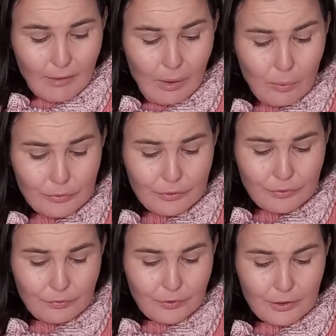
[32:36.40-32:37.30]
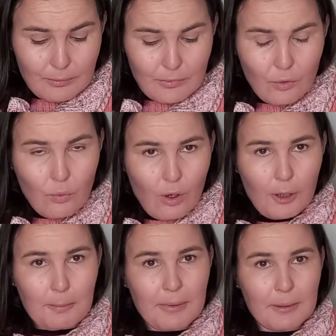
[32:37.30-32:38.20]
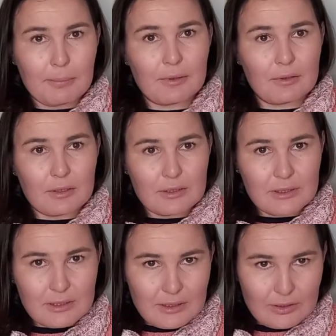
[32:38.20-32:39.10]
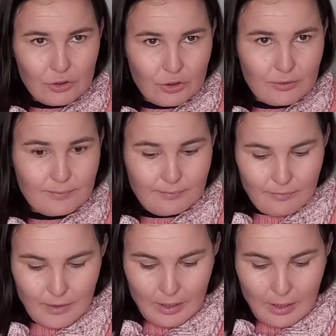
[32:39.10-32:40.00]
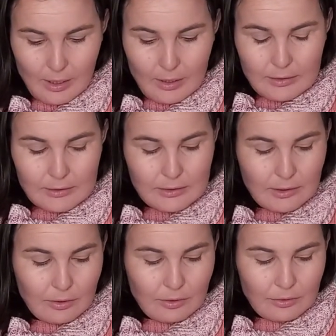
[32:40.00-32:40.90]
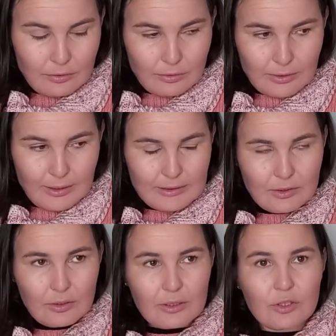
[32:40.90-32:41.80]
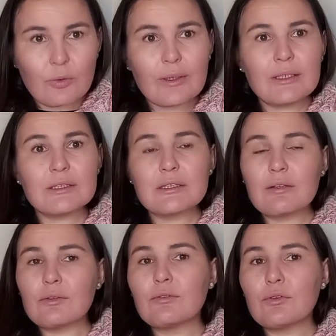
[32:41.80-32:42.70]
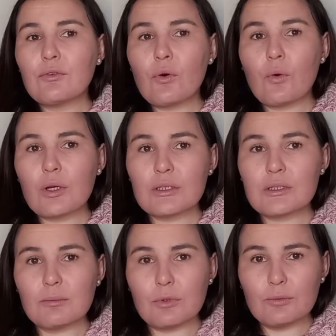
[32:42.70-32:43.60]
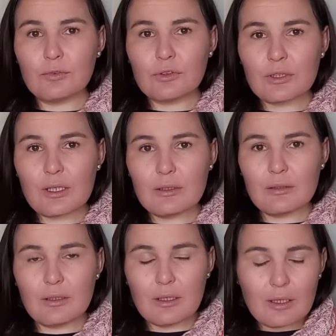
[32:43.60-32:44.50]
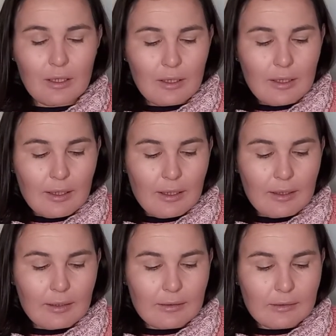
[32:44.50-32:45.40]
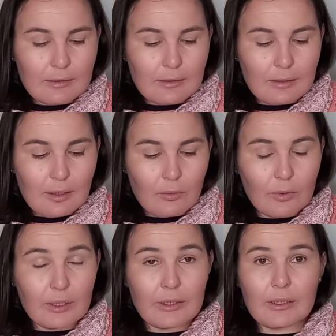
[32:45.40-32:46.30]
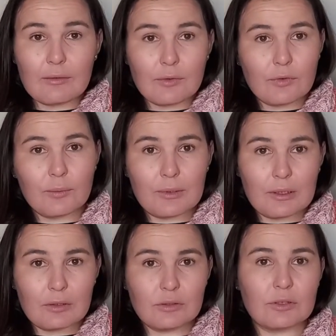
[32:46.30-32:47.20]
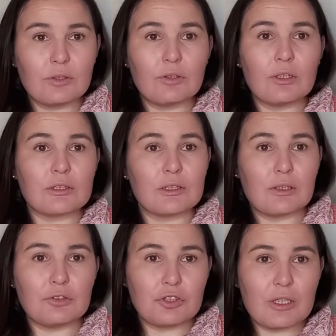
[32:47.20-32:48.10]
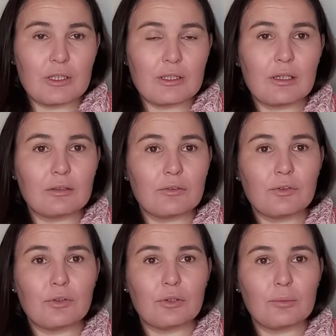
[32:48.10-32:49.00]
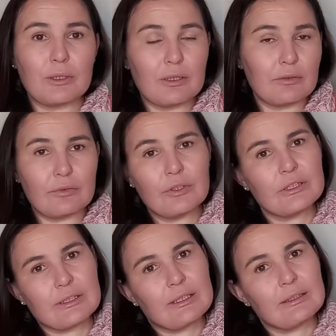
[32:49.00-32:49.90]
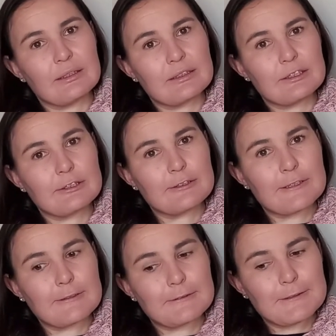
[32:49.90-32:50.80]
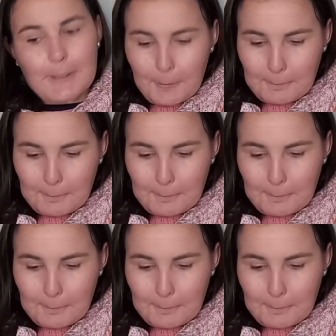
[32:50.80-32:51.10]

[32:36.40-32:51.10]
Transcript: with the theme Why People Stitch. So that's on the 27th of August in Bloemfontein, and I will link everything below so you guys can go and check it out if you're going to be in the Free State. So yeah,